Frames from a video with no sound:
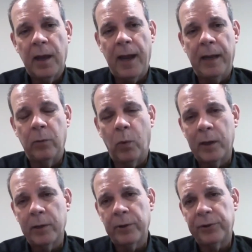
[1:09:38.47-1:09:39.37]
And
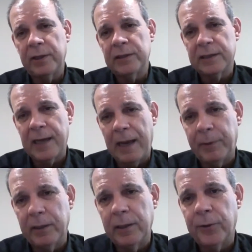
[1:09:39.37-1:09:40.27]
one of the things that's
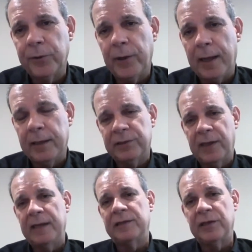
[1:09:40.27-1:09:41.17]
happening here in the United
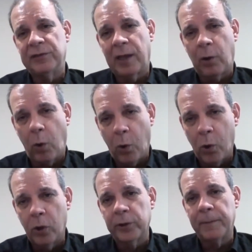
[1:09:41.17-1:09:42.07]
States is that
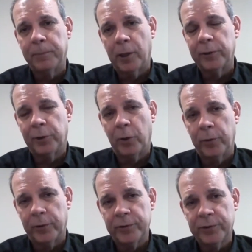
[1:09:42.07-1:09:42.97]
all the blood
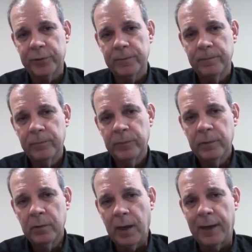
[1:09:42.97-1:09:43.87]
donors
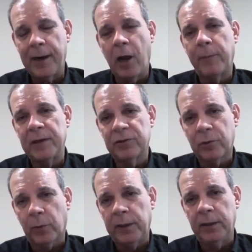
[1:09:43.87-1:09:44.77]
are now being
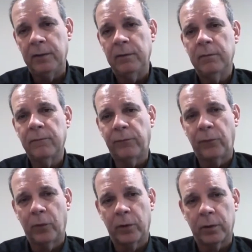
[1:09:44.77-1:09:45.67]
screened
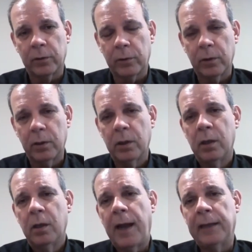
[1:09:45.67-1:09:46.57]
for
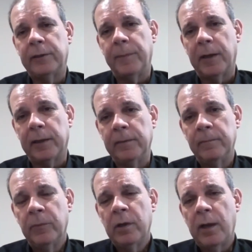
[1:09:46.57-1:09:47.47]
antibody.
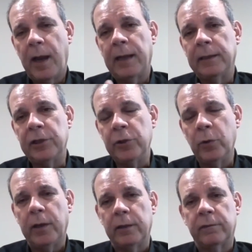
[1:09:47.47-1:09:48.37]
And the
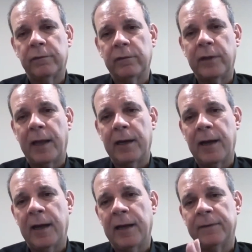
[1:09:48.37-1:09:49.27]
units that
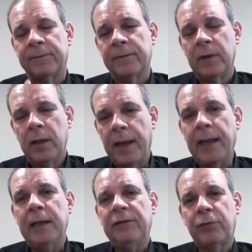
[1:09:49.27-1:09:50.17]
have
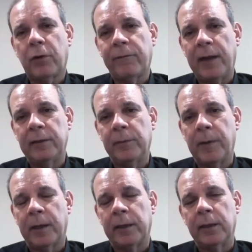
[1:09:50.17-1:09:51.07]
any sort of
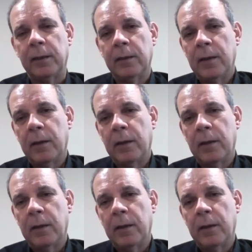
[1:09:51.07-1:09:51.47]
antibody